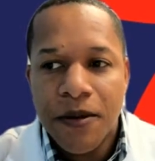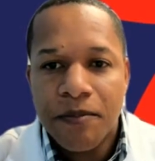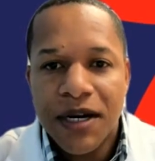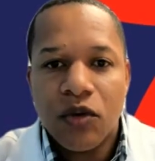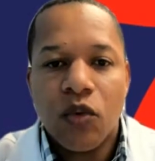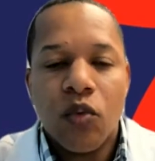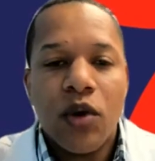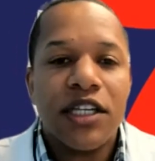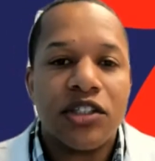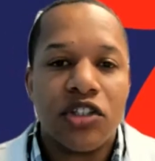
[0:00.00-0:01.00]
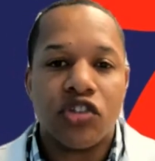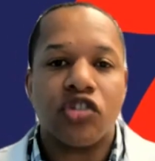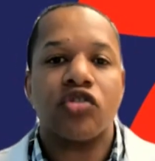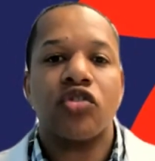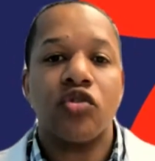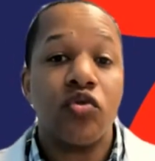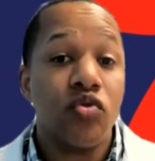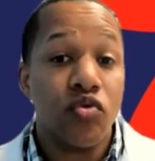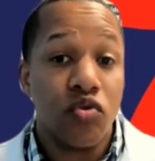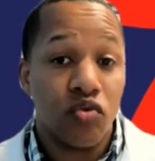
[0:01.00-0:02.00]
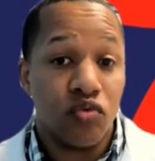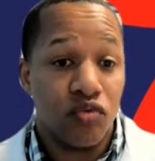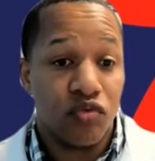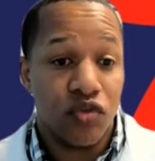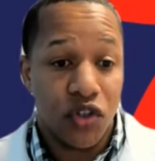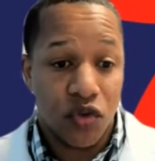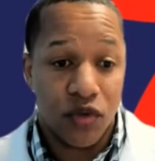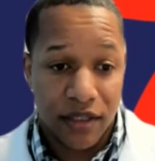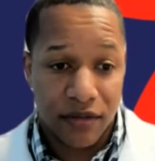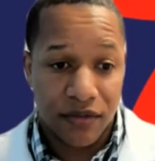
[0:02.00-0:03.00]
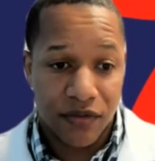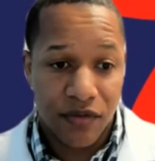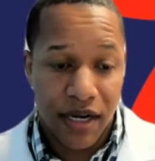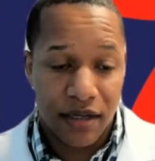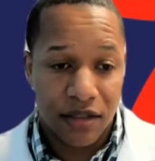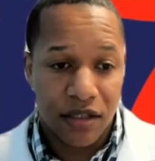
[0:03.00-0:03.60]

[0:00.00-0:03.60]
But what is the school doing? Right.